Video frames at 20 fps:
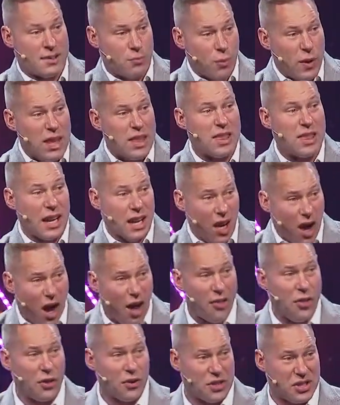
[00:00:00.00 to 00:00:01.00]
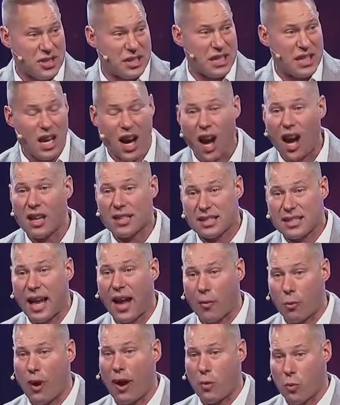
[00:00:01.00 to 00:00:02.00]
We think others see us
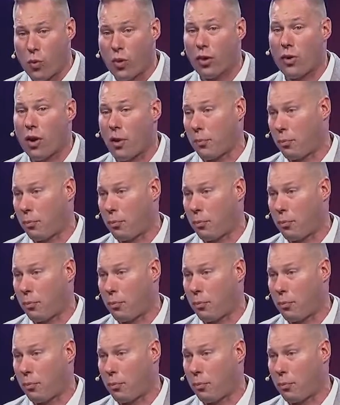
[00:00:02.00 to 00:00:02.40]
that way. We're a